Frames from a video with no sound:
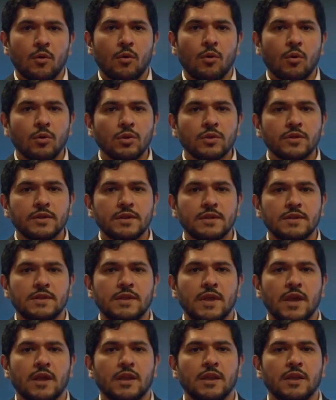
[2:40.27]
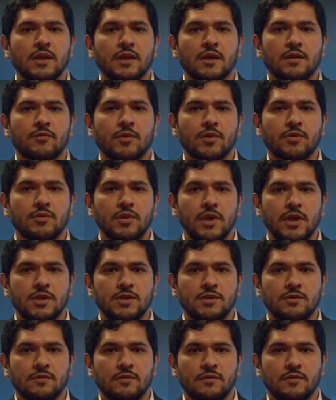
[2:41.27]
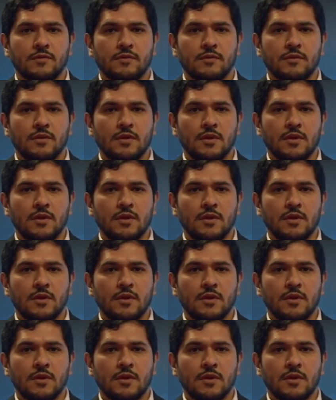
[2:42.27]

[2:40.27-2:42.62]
all the technical regulations.